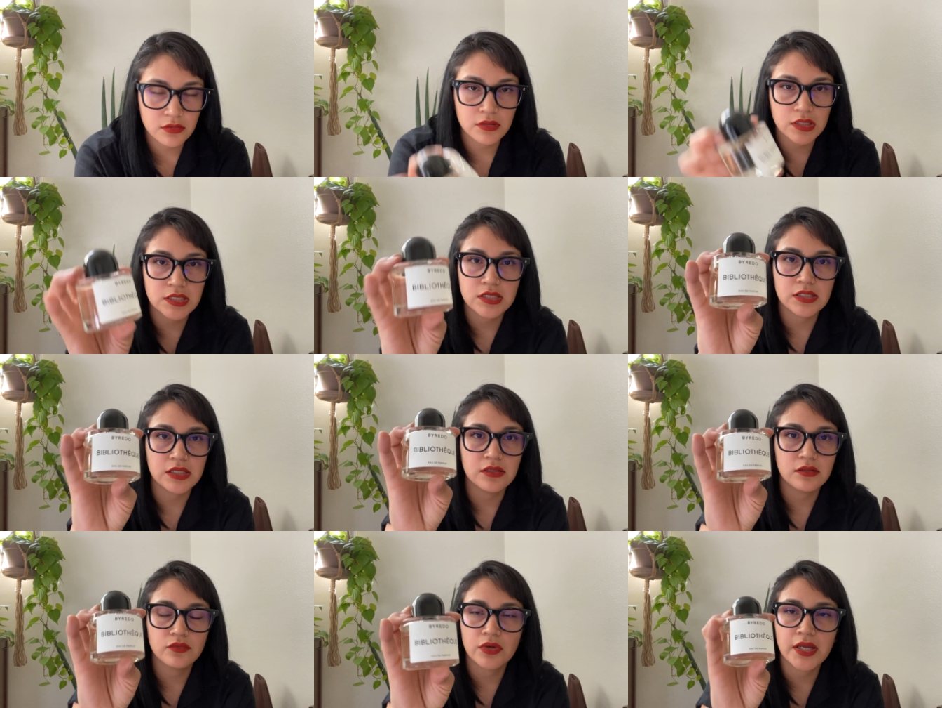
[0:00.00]
This is
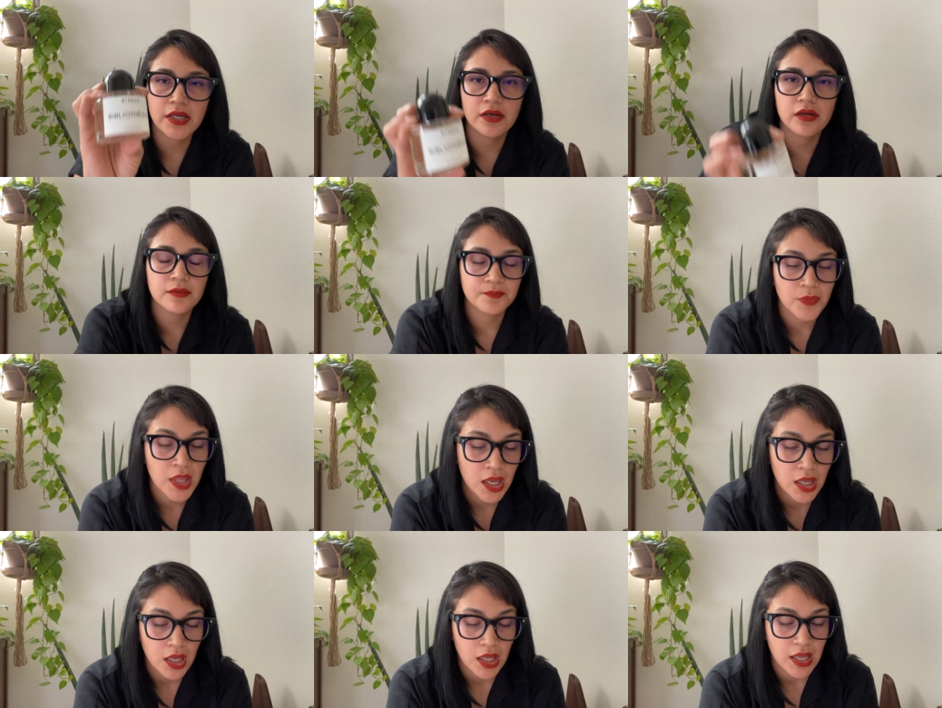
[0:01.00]
it right here.
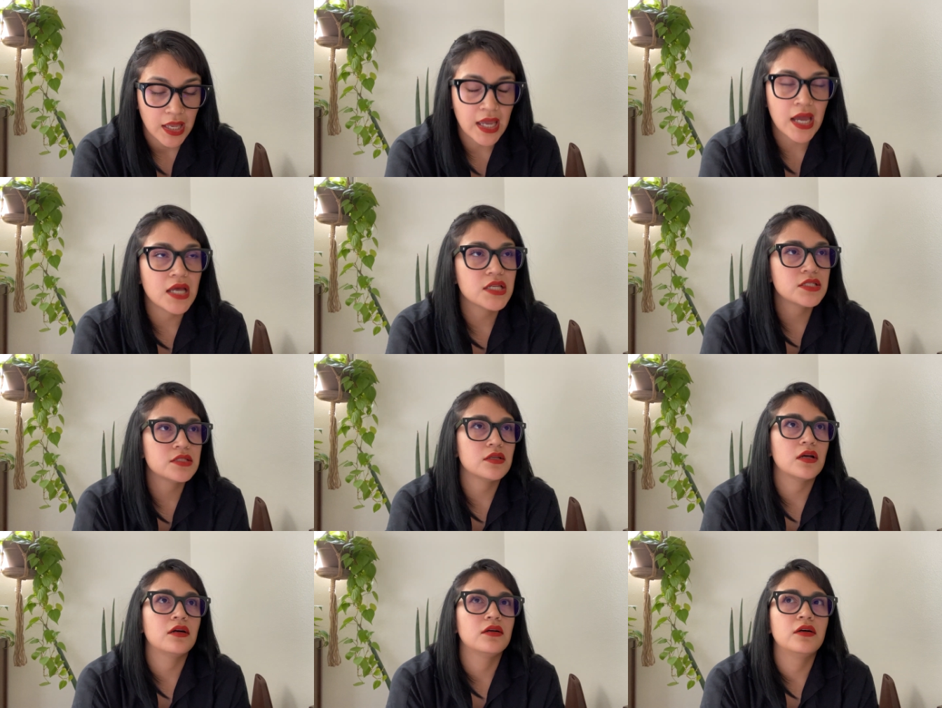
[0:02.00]
It has
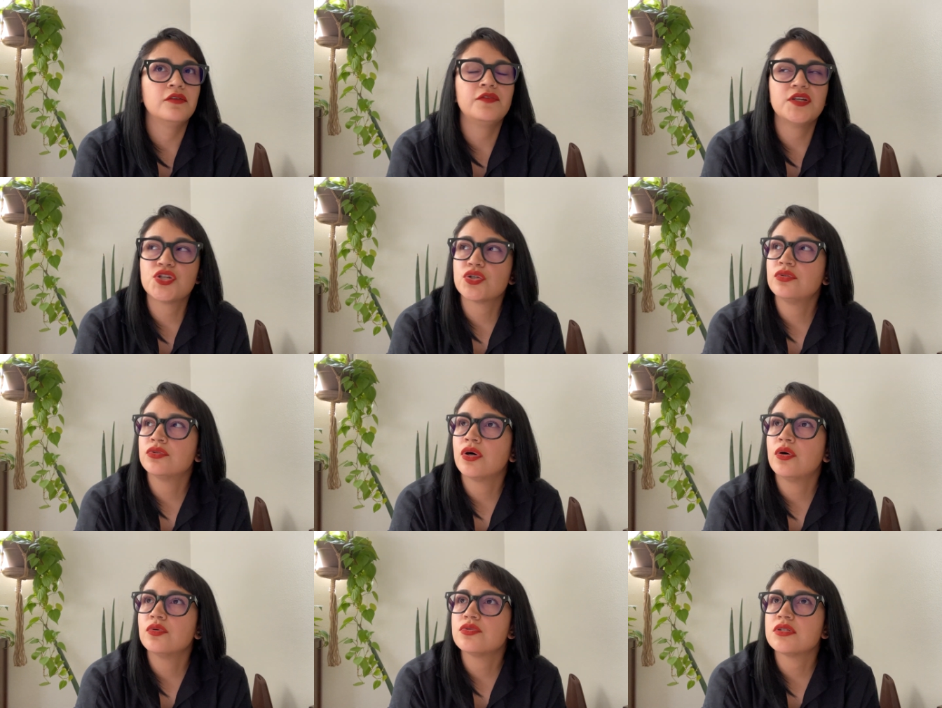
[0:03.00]
official
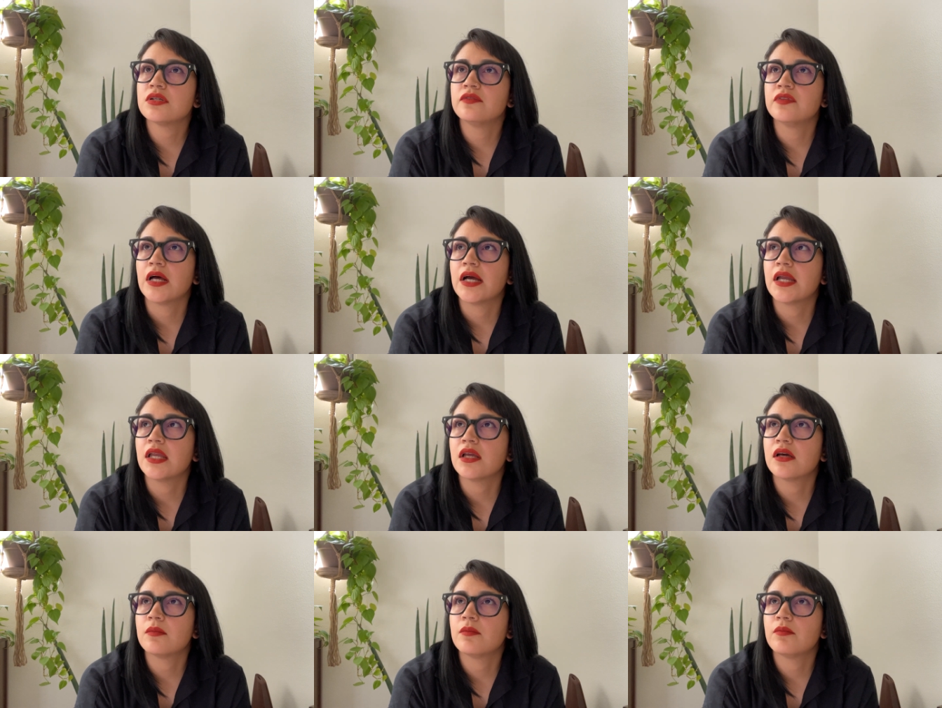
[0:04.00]
notes of
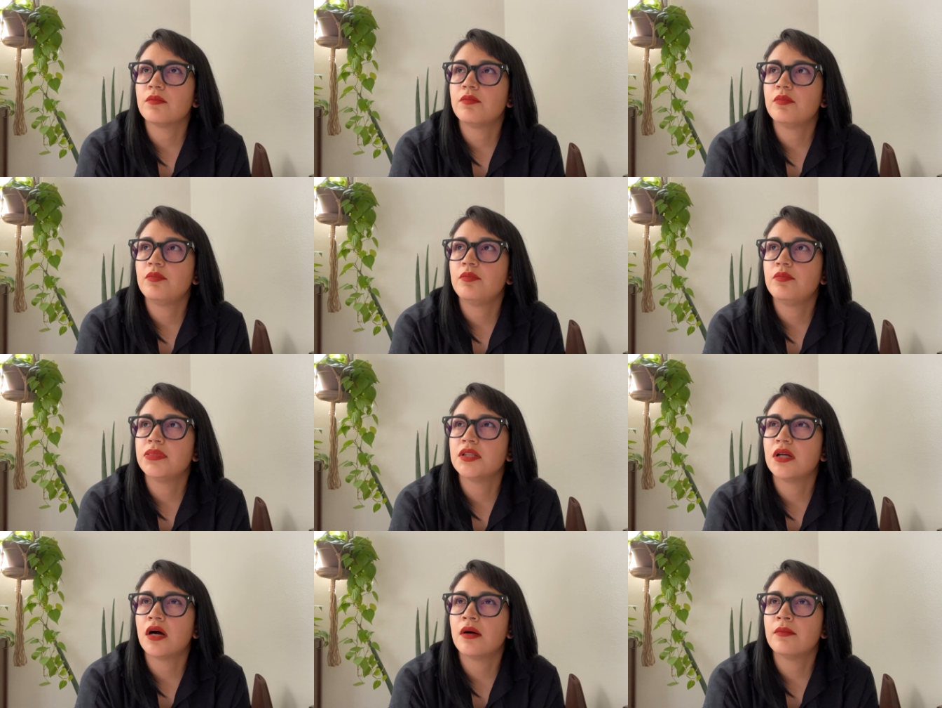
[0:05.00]
like
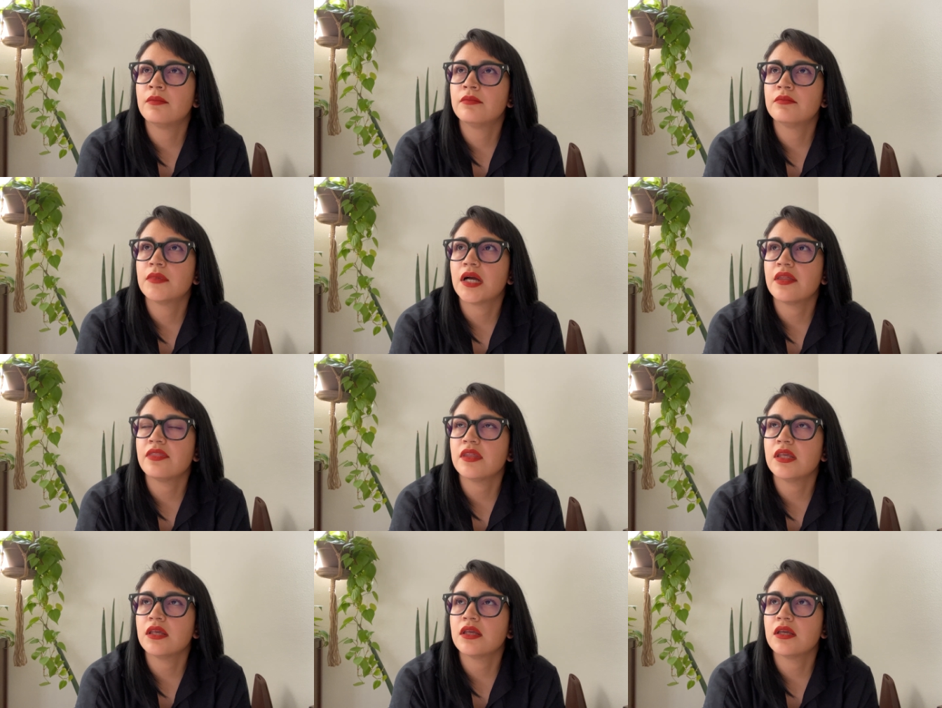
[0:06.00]
plum, I
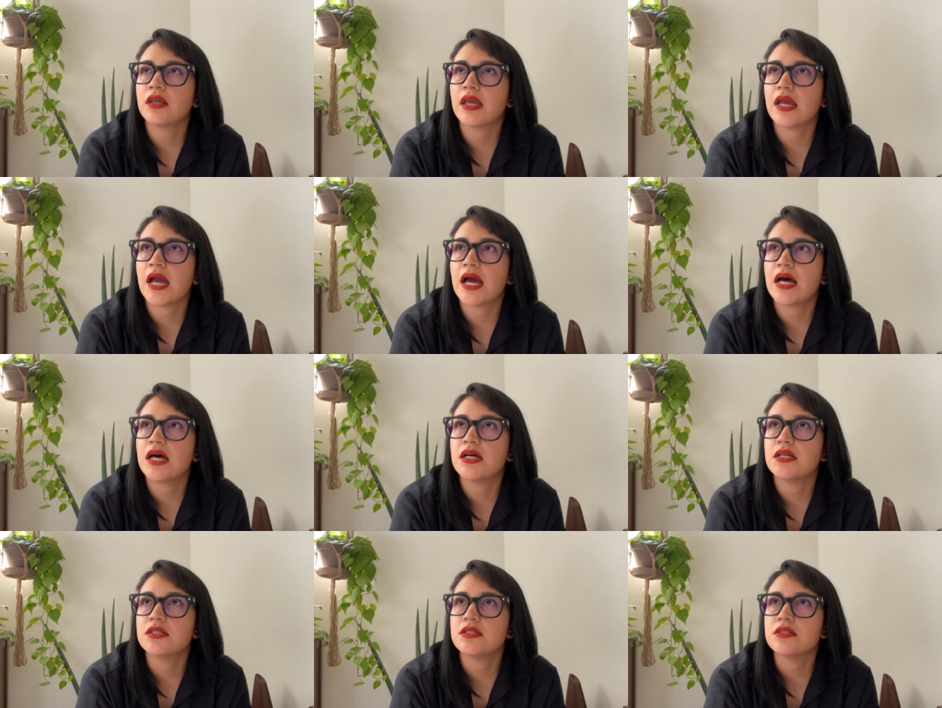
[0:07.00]
think. It
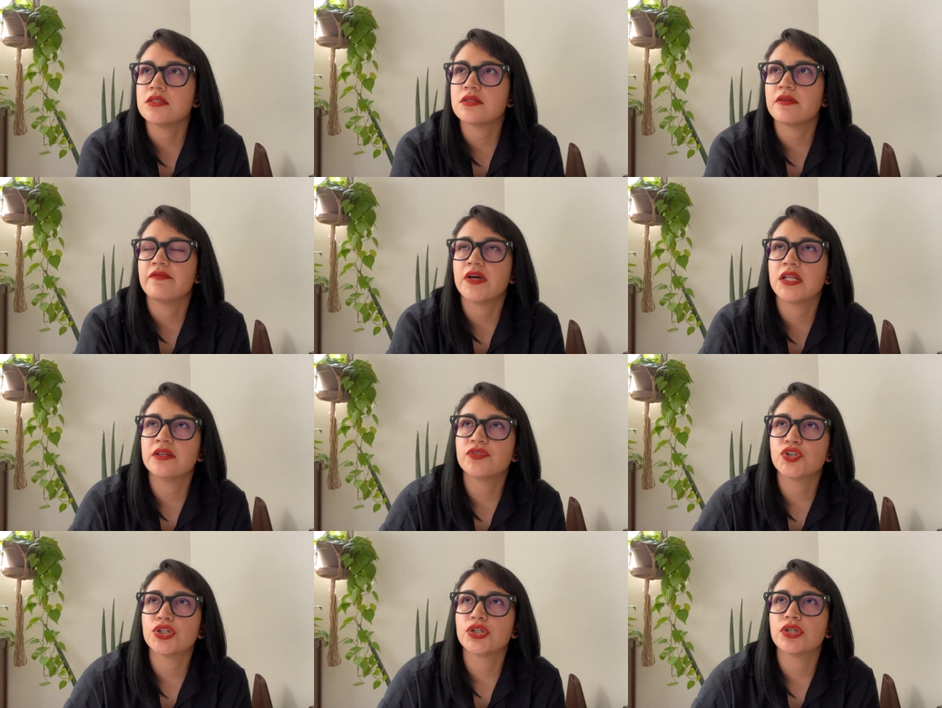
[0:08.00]
has
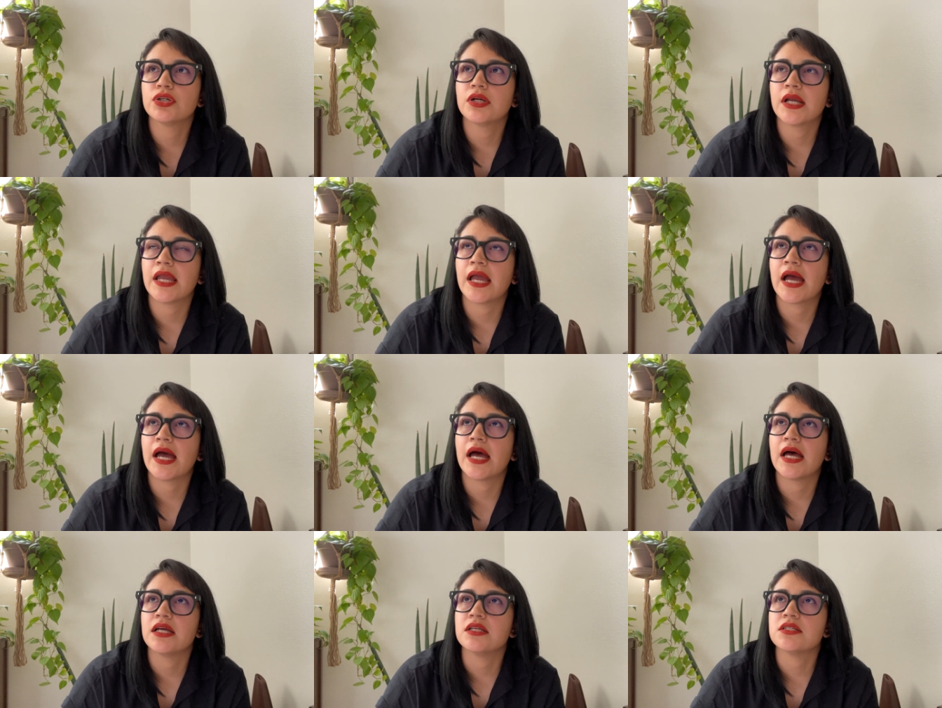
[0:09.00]
vetiver. It
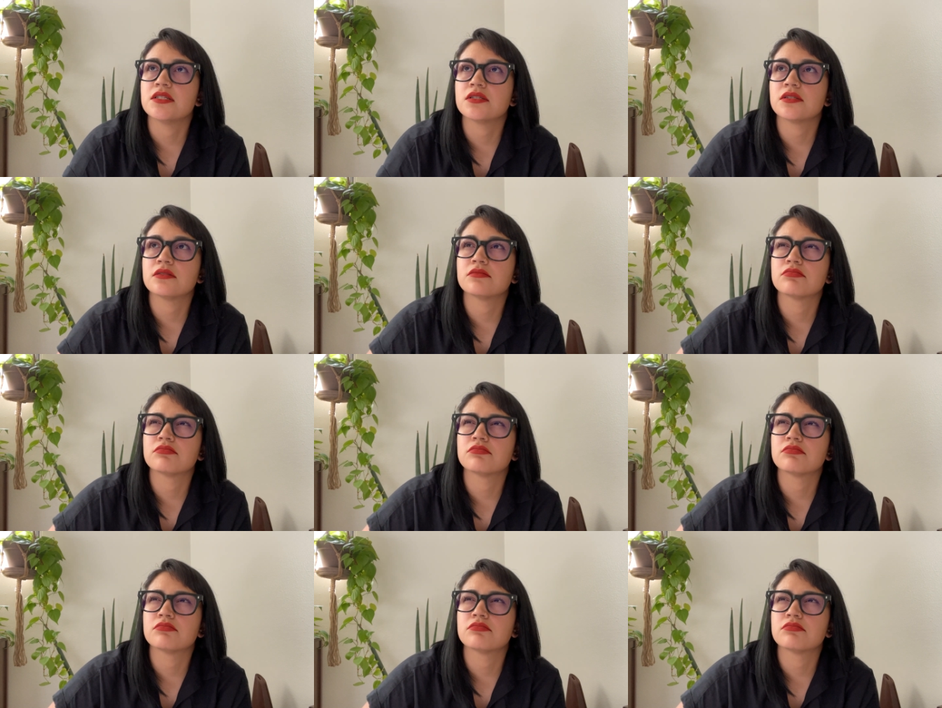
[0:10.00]
has,